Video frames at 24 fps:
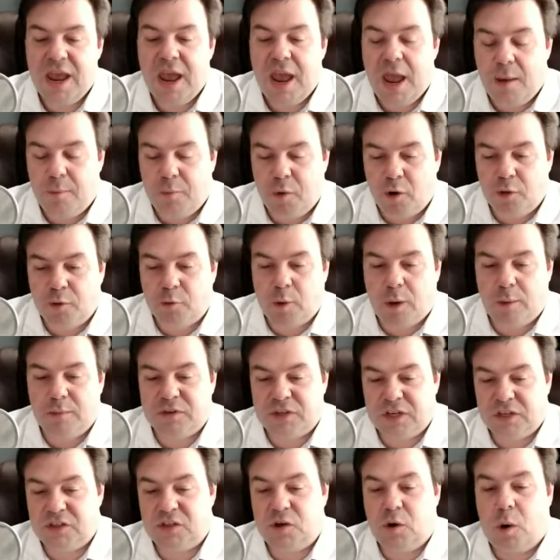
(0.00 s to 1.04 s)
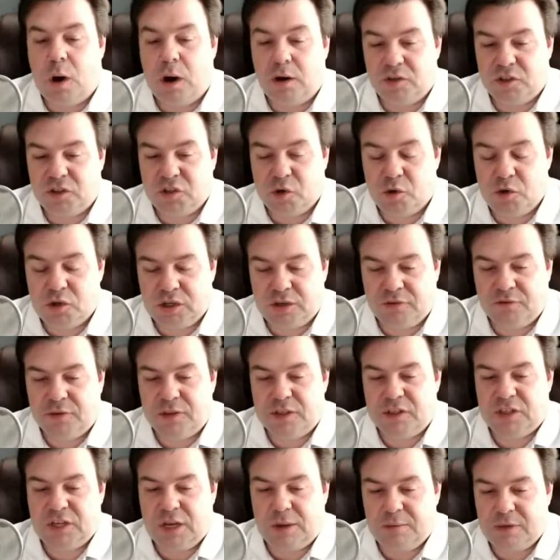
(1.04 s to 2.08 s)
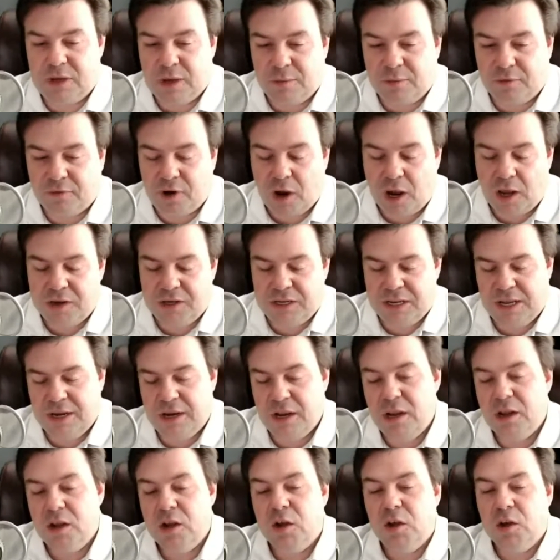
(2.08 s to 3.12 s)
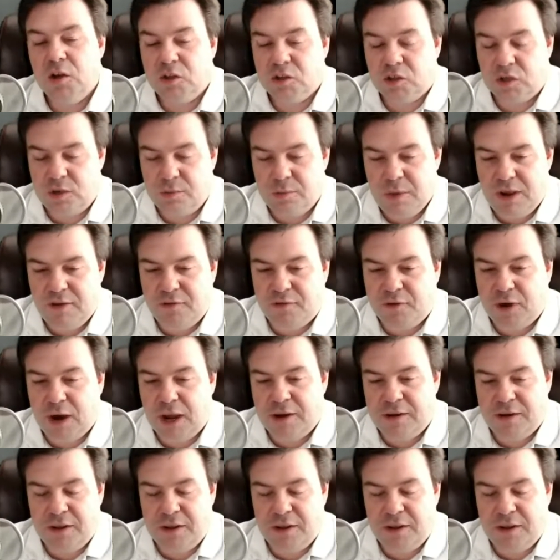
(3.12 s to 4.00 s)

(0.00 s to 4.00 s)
and both websites go out searching for the same type of content. So you may find that